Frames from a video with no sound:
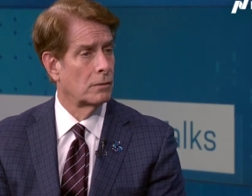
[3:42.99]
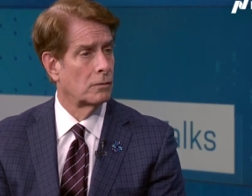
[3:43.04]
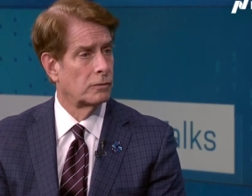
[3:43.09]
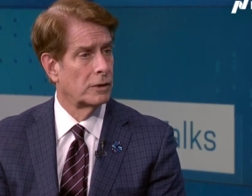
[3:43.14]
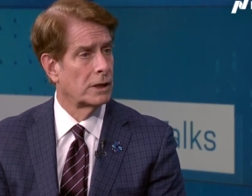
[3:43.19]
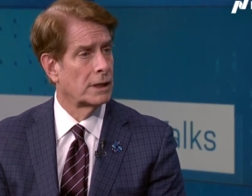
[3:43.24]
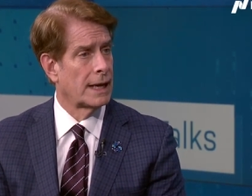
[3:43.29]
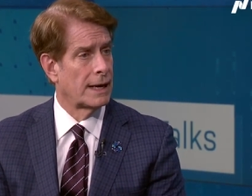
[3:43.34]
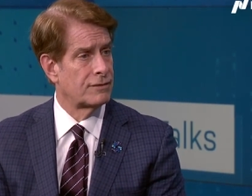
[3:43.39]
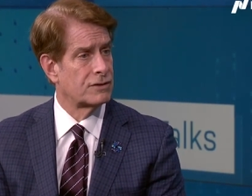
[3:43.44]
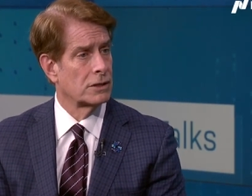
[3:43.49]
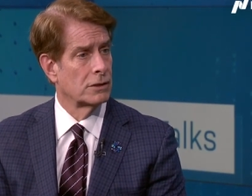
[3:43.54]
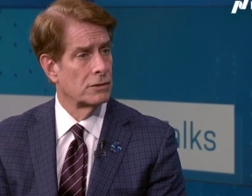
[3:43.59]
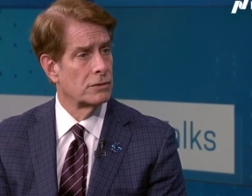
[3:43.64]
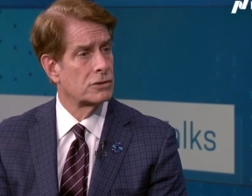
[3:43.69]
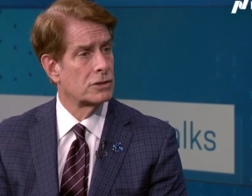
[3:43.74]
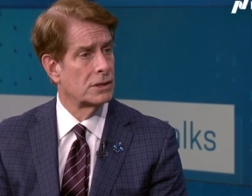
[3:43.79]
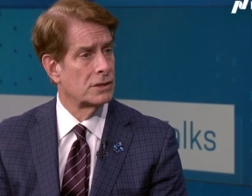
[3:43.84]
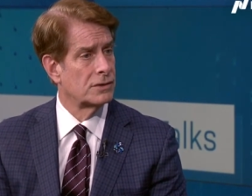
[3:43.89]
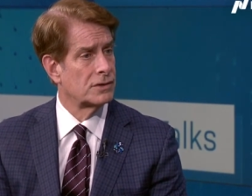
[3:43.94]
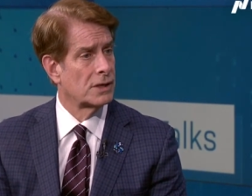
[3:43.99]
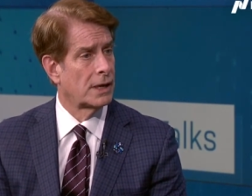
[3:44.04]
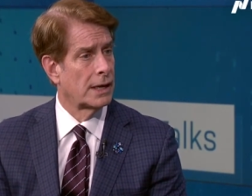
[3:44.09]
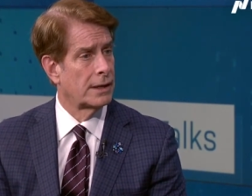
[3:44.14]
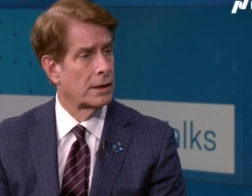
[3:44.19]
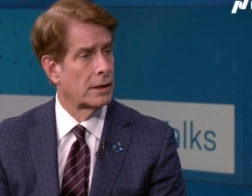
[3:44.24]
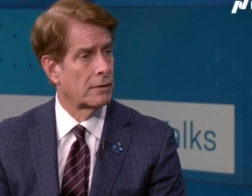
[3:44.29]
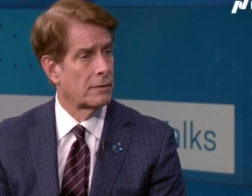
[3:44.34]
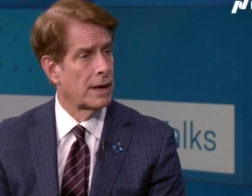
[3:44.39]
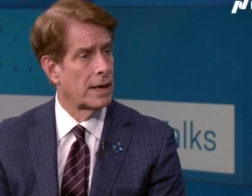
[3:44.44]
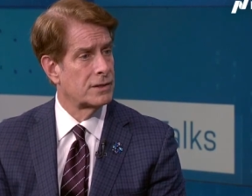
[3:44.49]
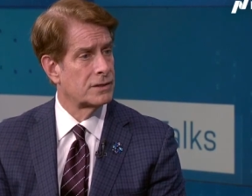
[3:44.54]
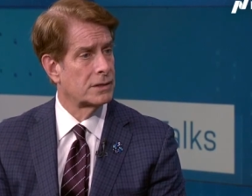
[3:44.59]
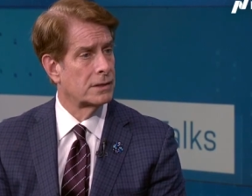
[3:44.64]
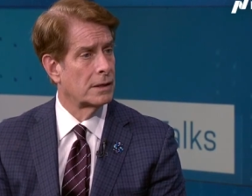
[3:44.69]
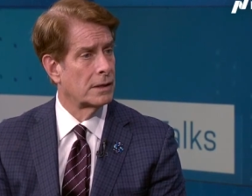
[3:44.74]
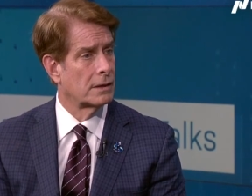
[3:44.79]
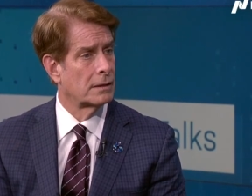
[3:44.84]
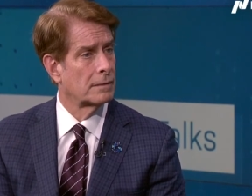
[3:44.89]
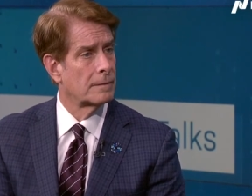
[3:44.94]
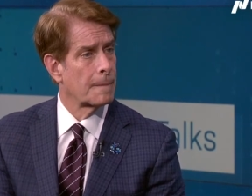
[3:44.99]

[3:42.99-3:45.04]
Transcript: life solutions on the horizon here.